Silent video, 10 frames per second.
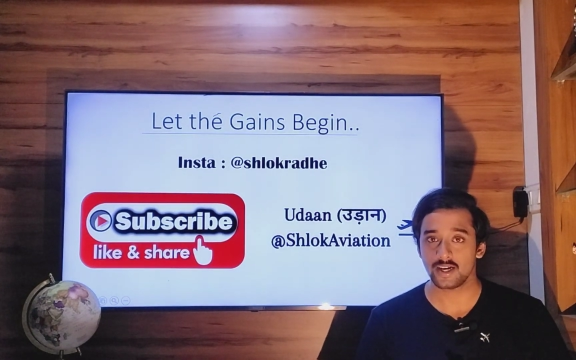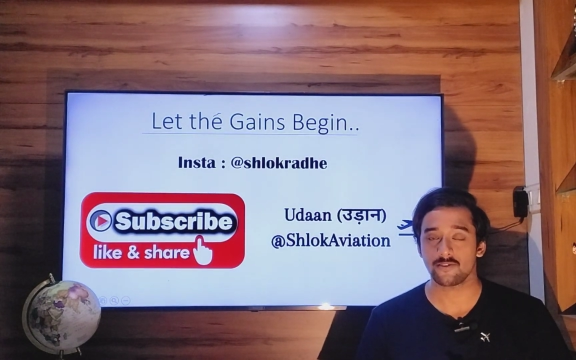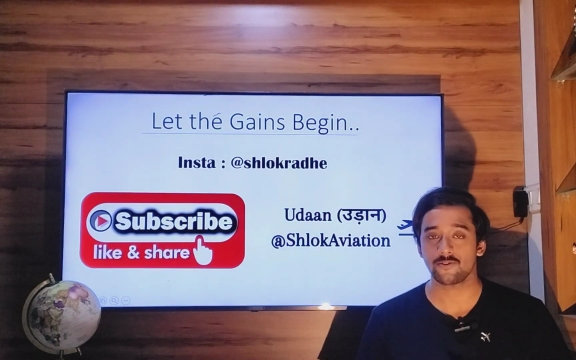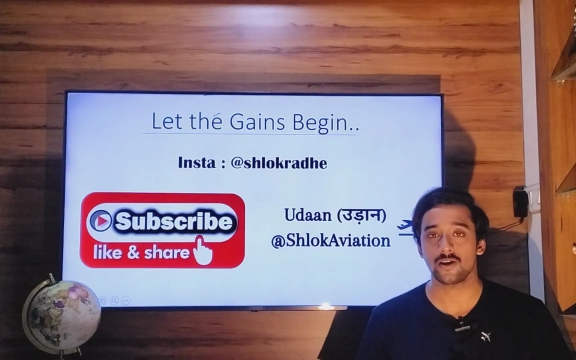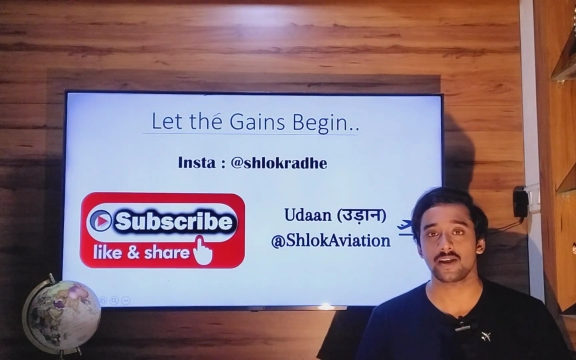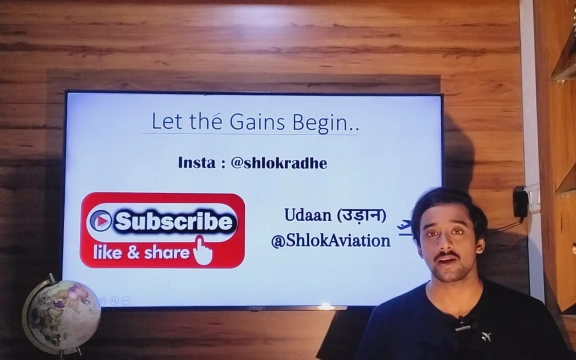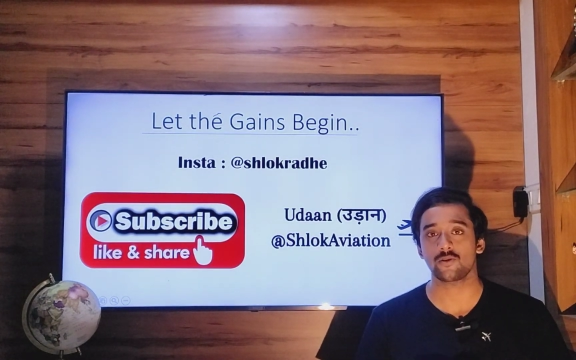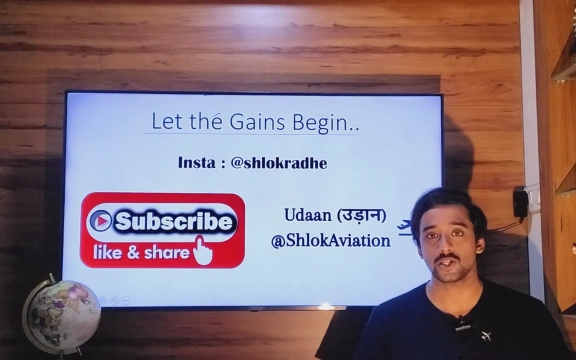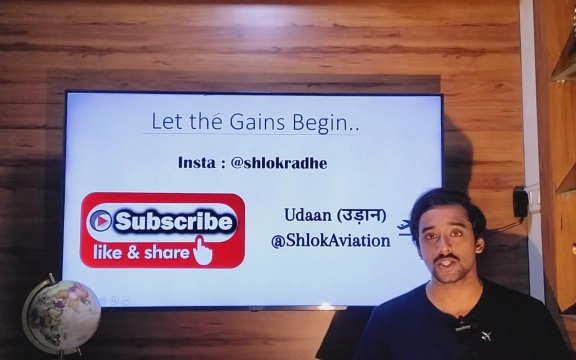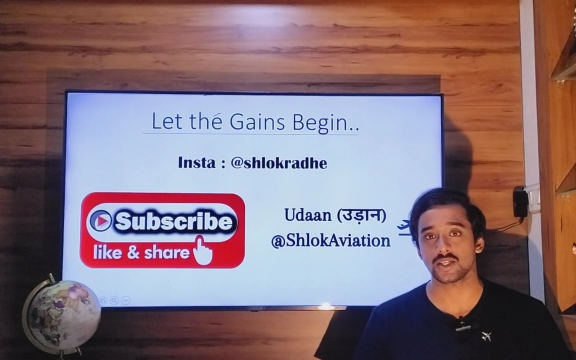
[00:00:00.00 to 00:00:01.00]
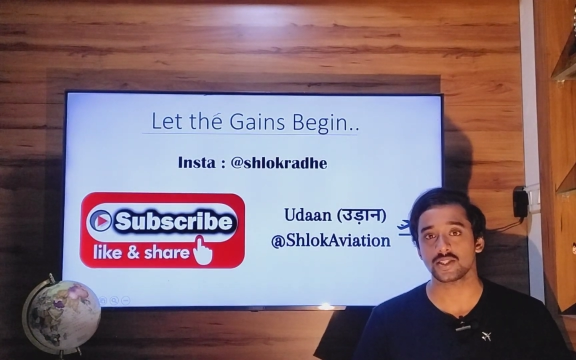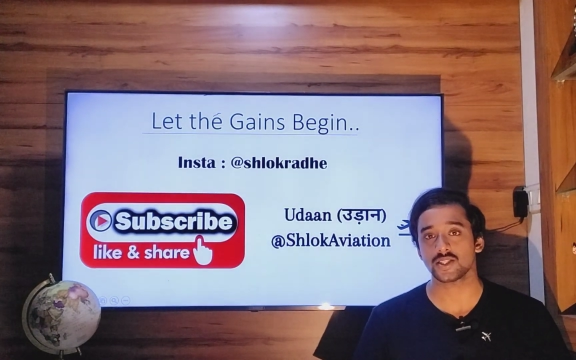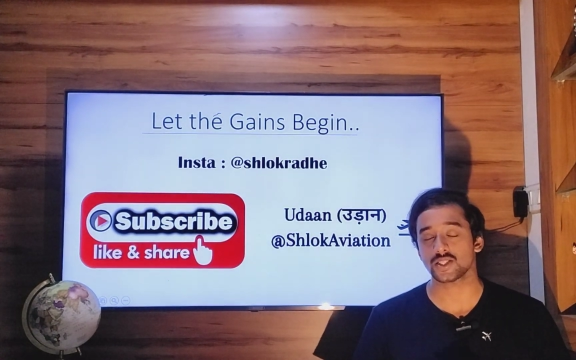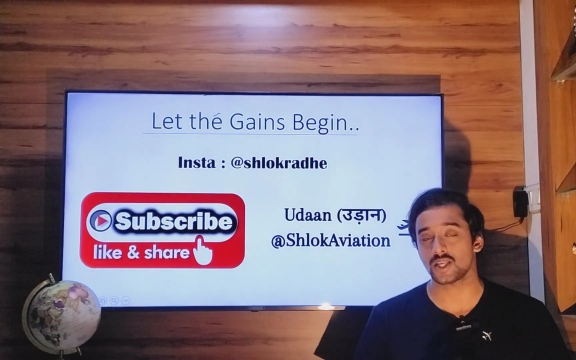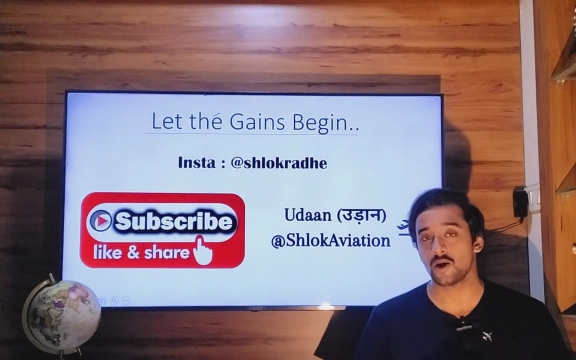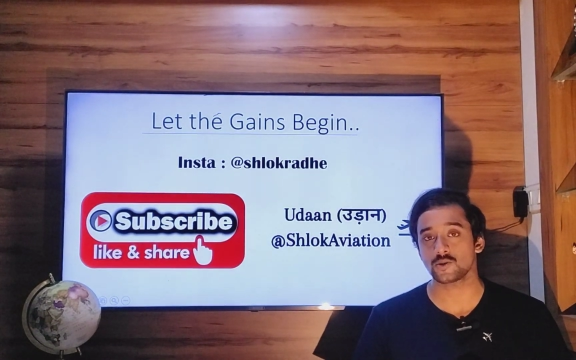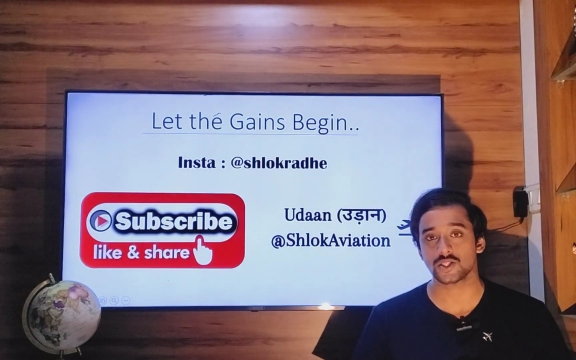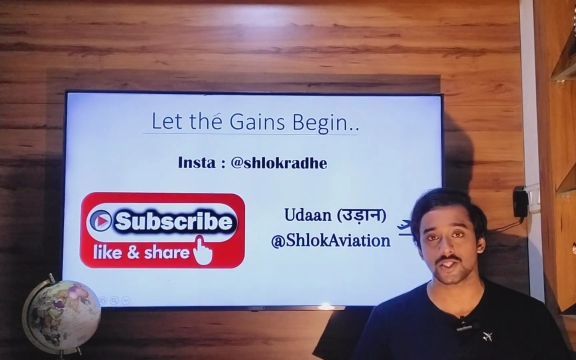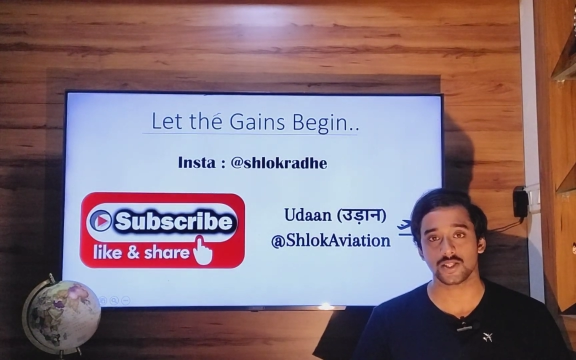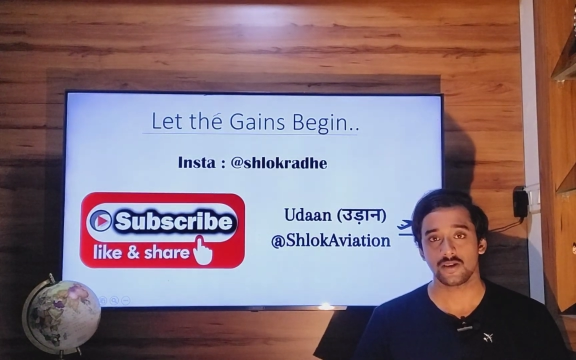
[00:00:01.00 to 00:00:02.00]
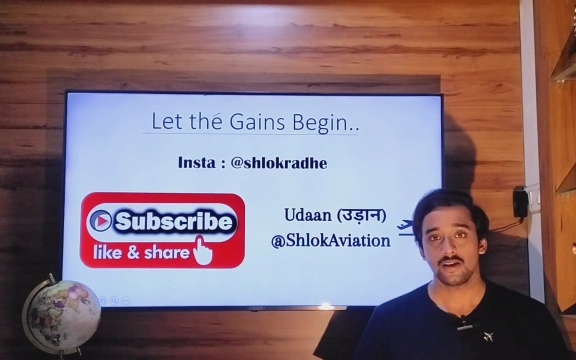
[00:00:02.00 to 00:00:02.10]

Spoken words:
If you have any questions, doubts,